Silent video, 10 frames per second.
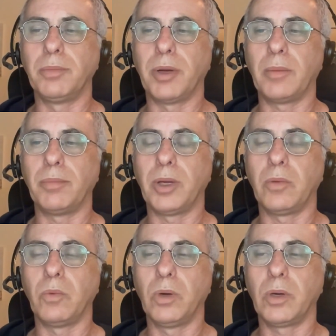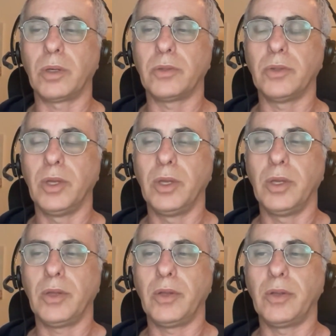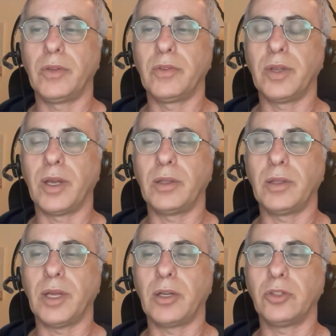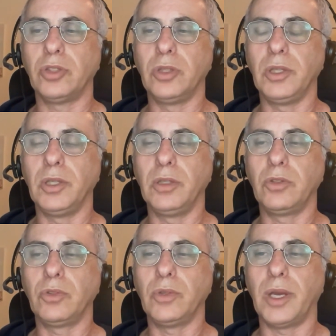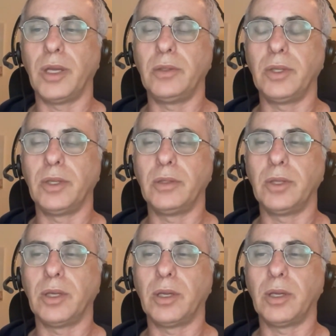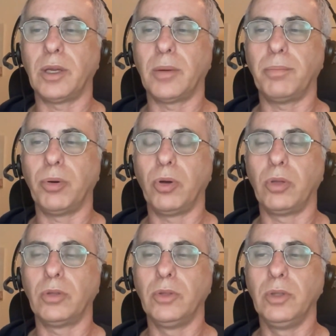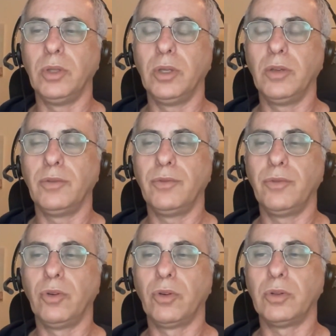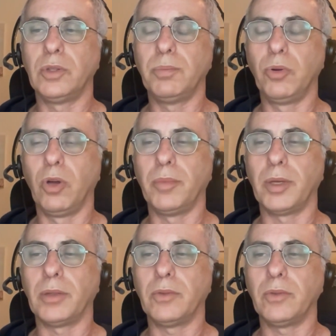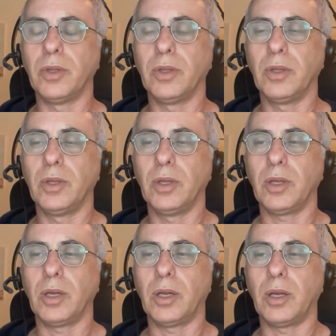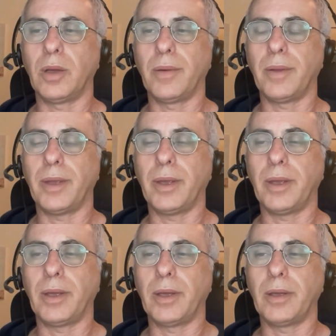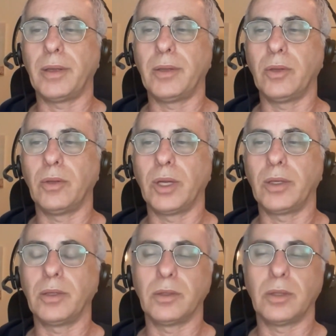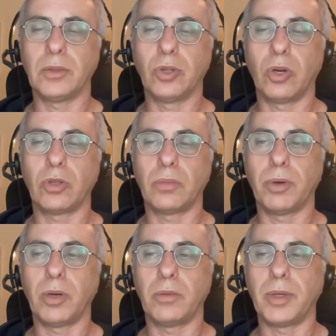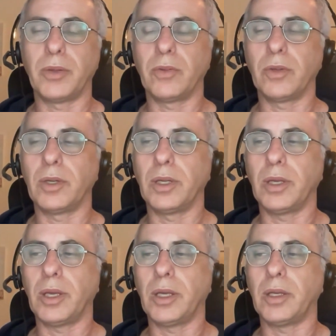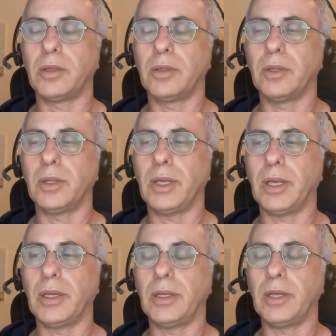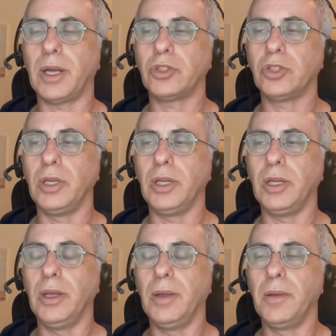pipeline worked is that it actually created a pod for deployment, like a Docker pod, basically. And it actually